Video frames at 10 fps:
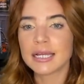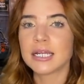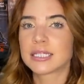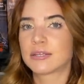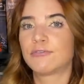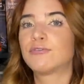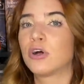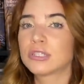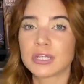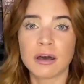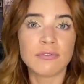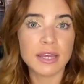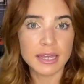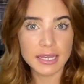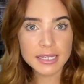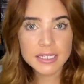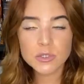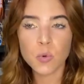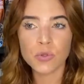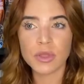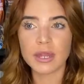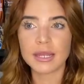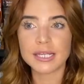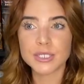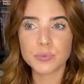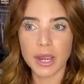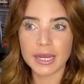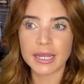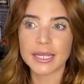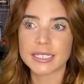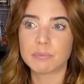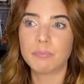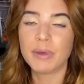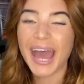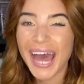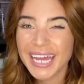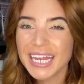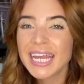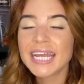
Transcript: it's a fault of his or that his writing is bad.